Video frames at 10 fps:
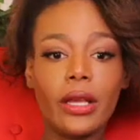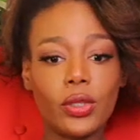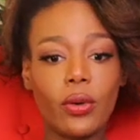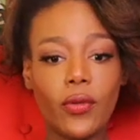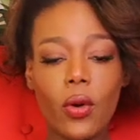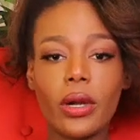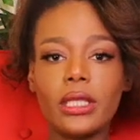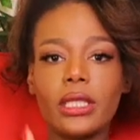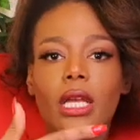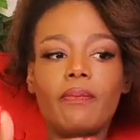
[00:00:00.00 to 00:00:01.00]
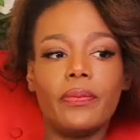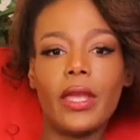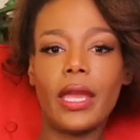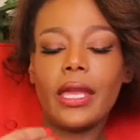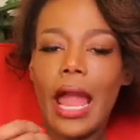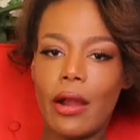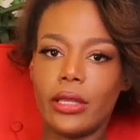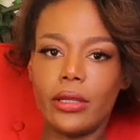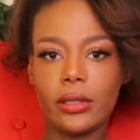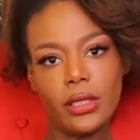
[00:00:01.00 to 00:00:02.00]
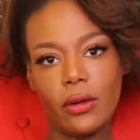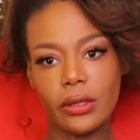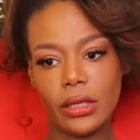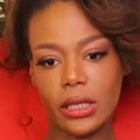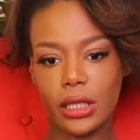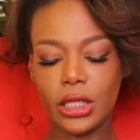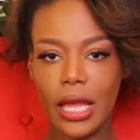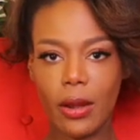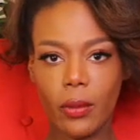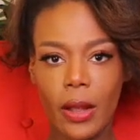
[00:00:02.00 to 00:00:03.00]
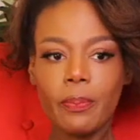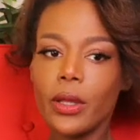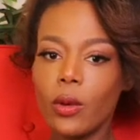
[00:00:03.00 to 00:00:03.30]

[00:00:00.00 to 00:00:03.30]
So of course they carry themselves in such that way.